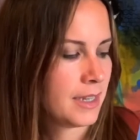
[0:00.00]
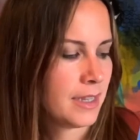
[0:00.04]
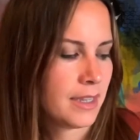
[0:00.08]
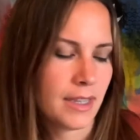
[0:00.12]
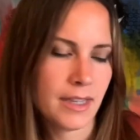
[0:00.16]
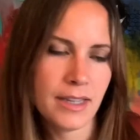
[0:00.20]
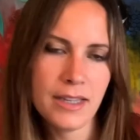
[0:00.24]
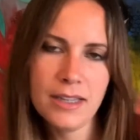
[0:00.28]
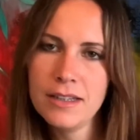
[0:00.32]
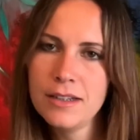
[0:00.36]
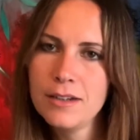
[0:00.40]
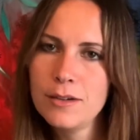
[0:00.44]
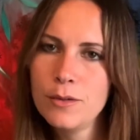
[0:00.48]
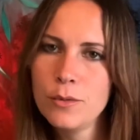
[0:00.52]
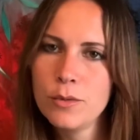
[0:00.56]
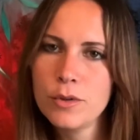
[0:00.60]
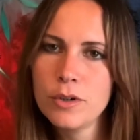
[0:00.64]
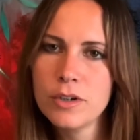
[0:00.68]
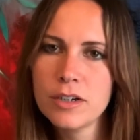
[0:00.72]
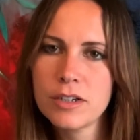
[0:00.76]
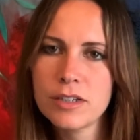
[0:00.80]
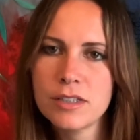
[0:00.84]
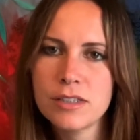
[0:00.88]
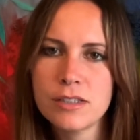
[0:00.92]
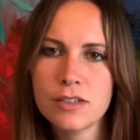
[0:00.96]
It
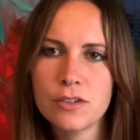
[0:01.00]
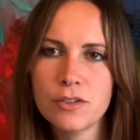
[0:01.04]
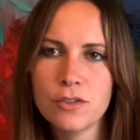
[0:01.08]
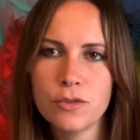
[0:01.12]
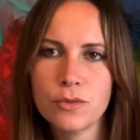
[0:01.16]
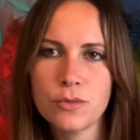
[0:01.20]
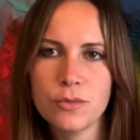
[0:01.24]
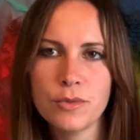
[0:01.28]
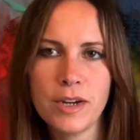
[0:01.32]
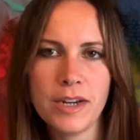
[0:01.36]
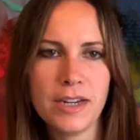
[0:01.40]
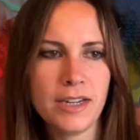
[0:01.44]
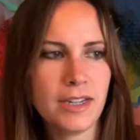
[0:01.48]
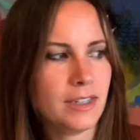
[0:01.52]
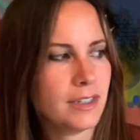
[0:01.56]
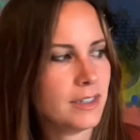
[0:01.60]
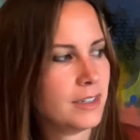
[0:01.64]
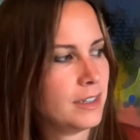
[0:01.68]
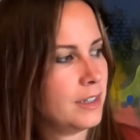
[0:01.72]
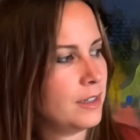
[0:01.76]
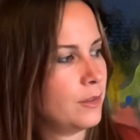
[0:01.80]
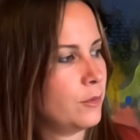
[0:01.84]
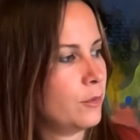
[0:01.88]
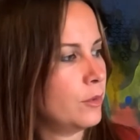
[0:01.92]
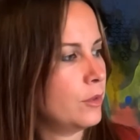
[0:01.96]
works great.
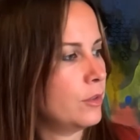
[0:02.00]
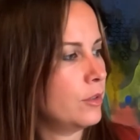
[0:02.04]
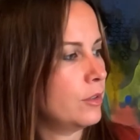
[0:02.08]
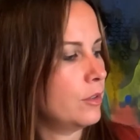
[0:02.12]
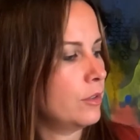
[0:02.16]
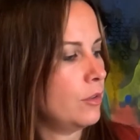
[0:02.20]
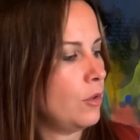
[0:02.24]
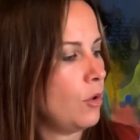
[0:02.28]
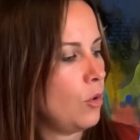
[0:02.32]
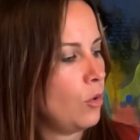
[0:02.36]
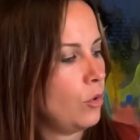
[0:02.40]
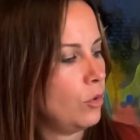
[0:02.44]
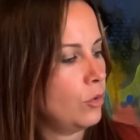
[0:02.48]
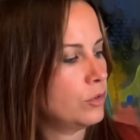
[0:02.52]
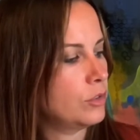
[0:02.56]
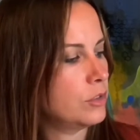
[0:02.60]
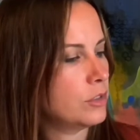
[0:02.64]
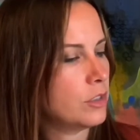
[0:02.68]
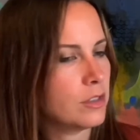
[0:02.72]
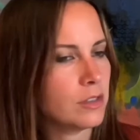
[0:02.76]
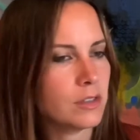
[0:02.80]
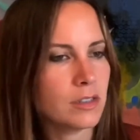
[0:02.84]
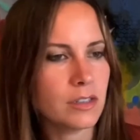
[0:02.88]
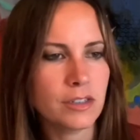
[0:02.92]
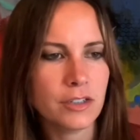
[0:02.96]
It will hold
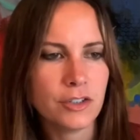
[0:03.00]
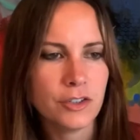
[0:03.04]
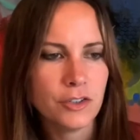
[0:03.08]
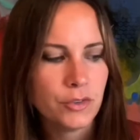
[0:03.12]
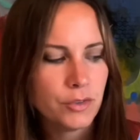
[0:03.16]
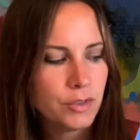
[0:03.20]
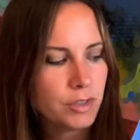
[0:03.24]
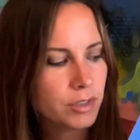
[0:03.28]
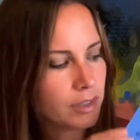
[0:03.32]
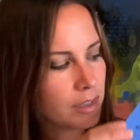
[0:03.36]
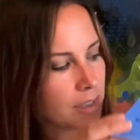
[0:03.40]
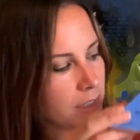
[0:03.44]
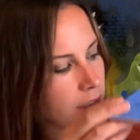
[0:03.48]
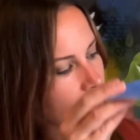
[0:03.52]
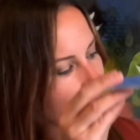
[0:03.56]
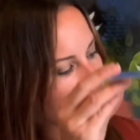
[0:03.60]
the acrylic.